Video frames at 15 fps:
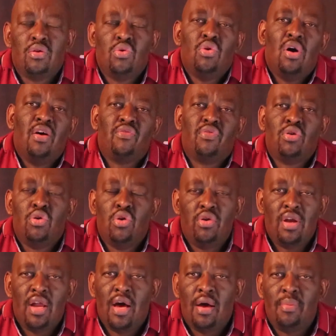you have
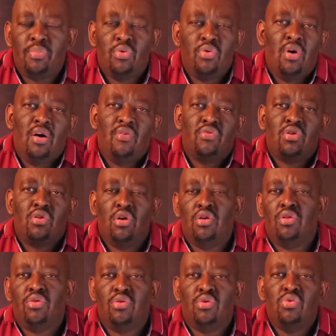grown up, you have
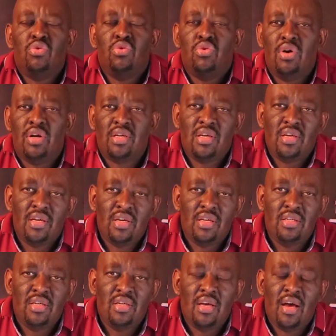gone through your
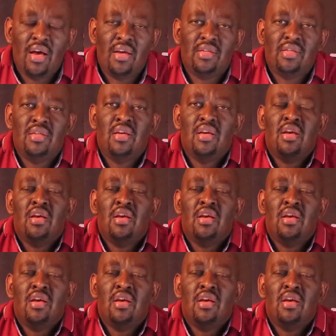teenage years,